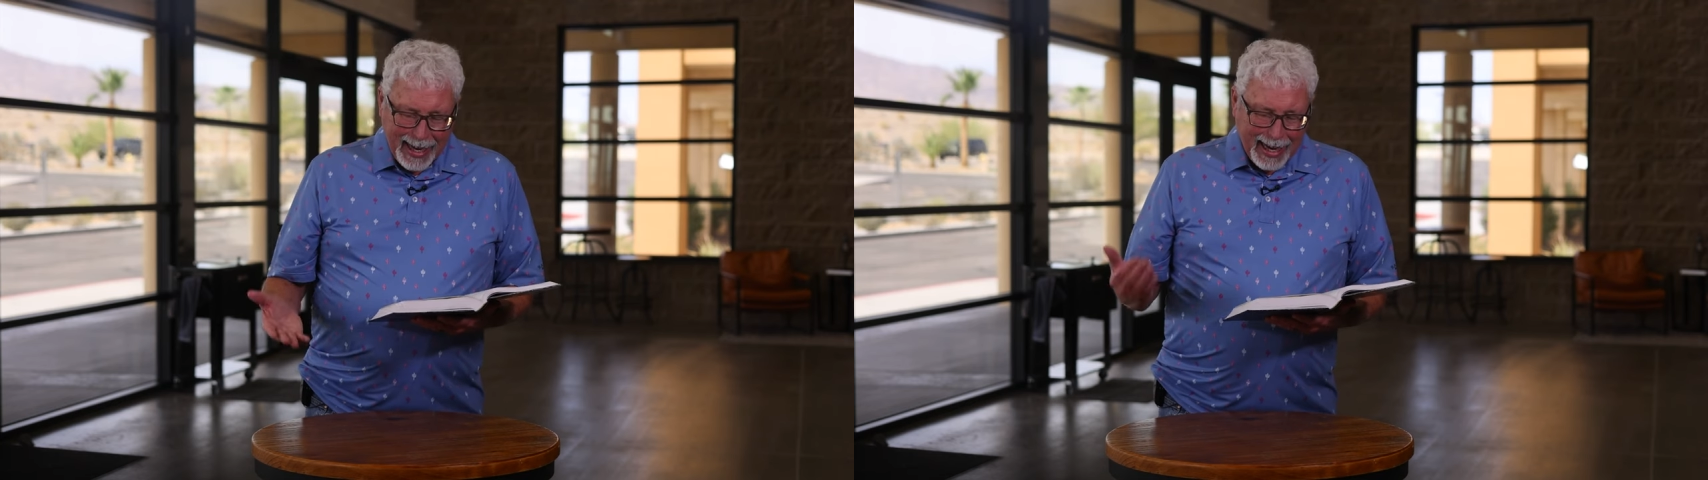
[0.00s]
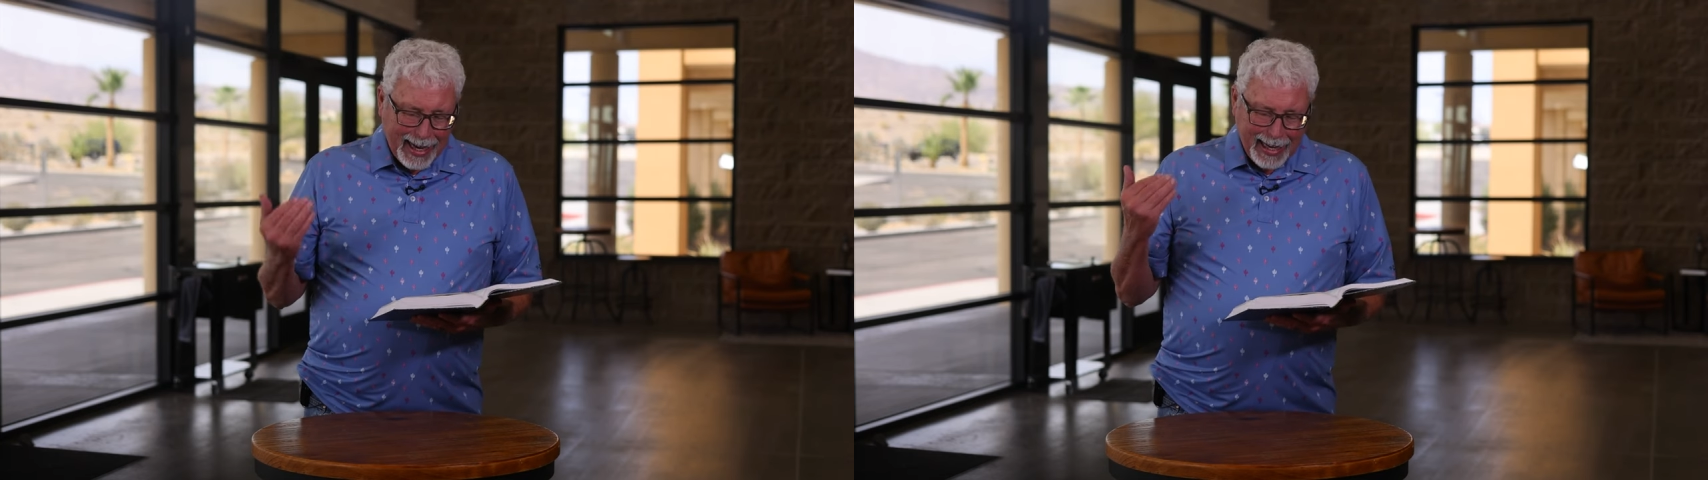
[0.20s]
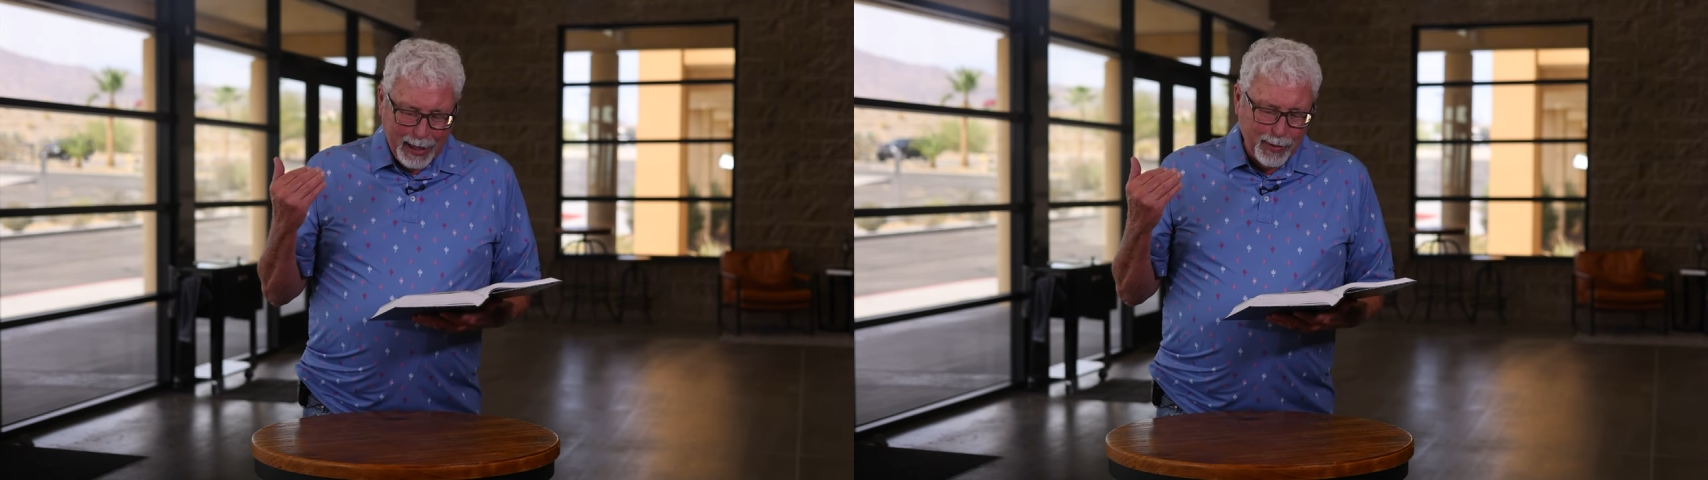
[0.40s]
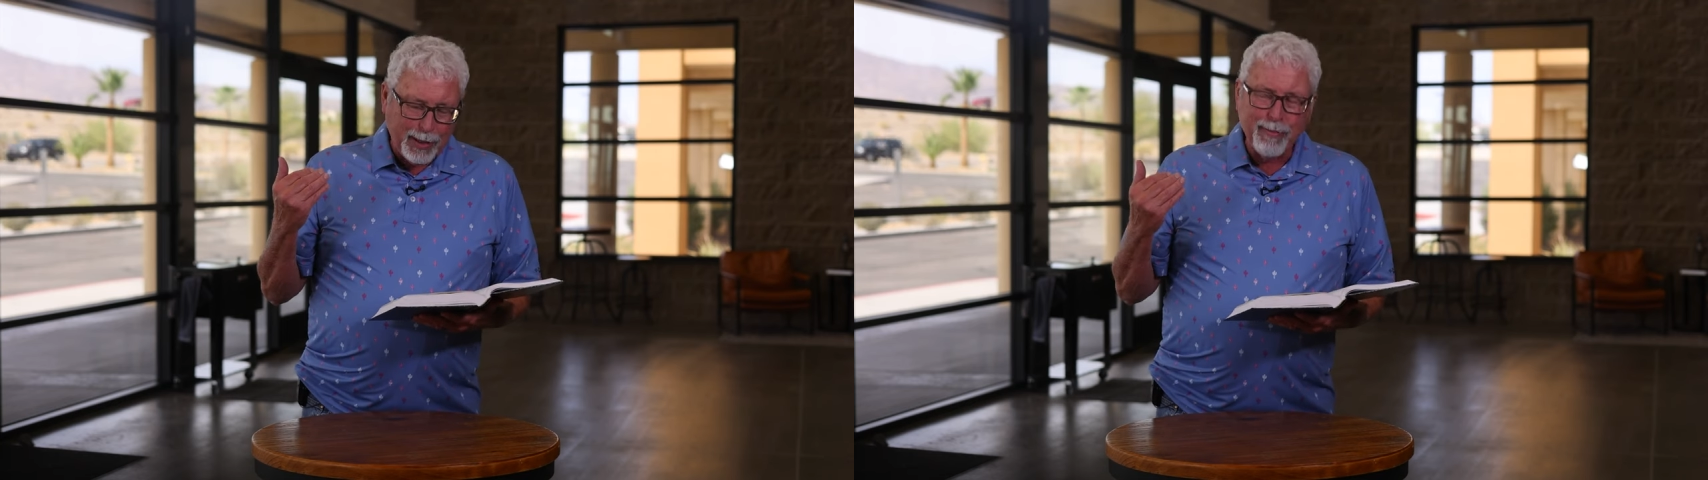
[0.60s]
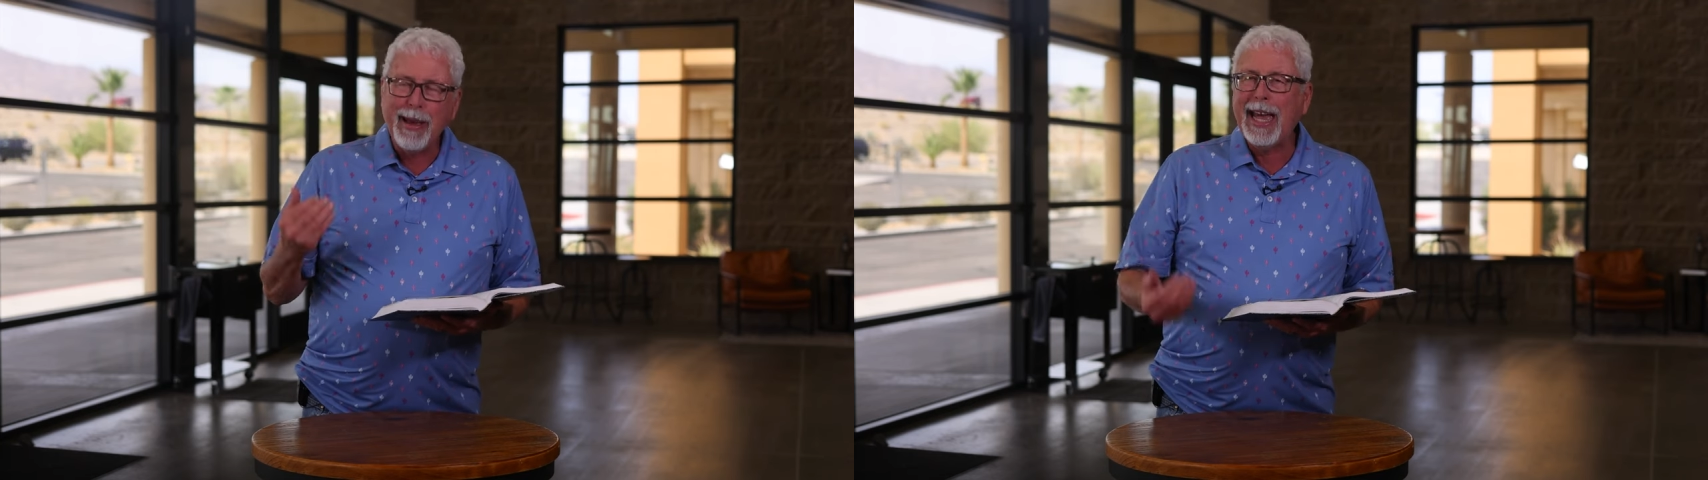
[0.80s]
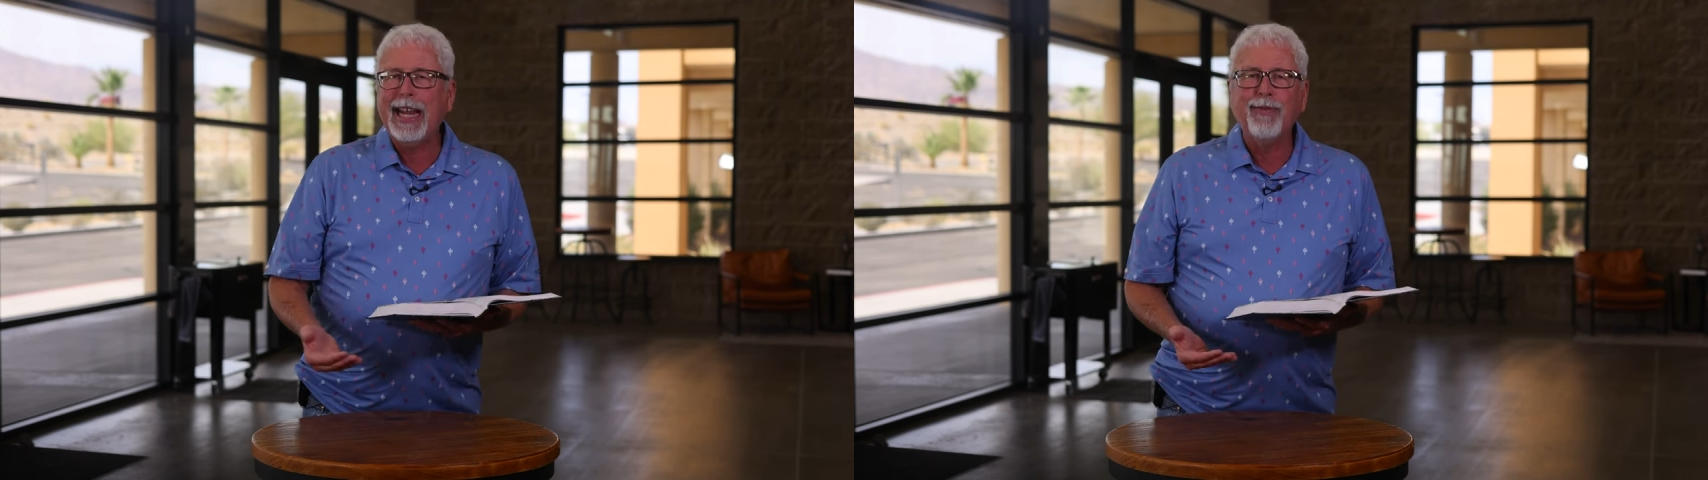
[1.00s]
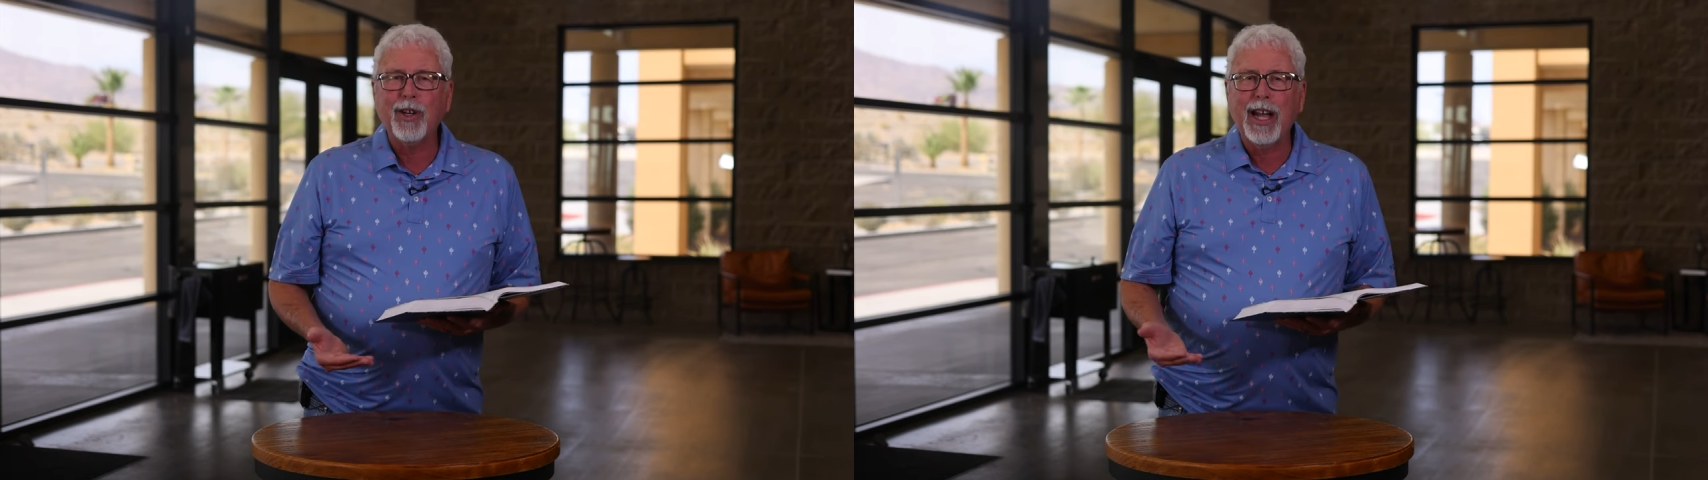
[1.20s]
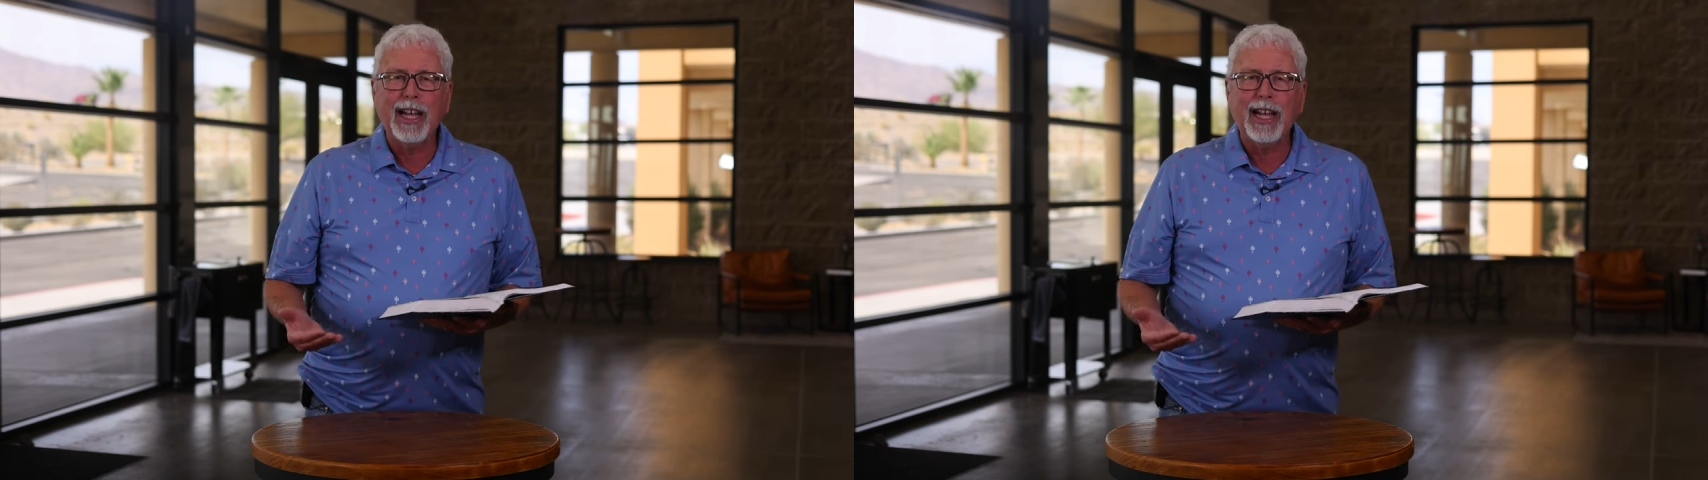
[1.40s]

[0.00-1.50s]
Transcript: Uh, he was a man after